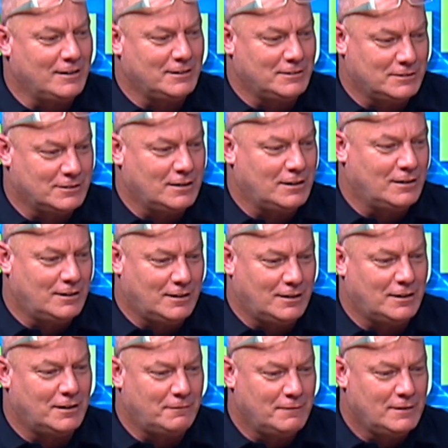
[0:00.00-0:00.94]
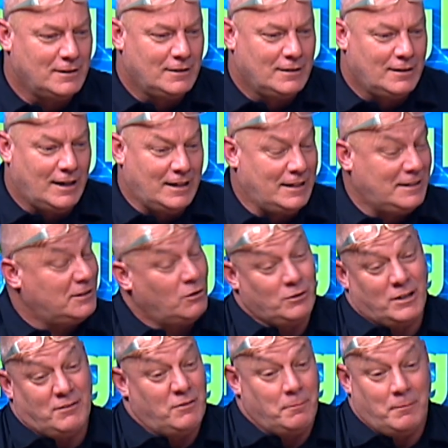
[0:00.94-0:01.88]
He's and he
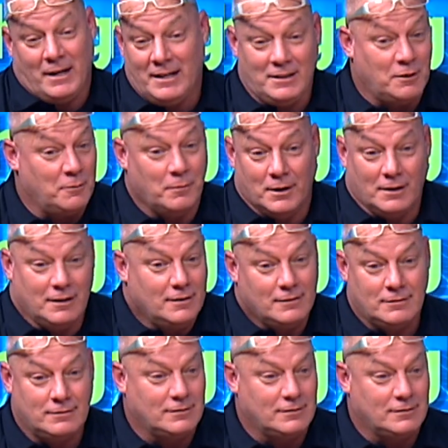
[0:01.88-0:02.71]
don't even mean to be.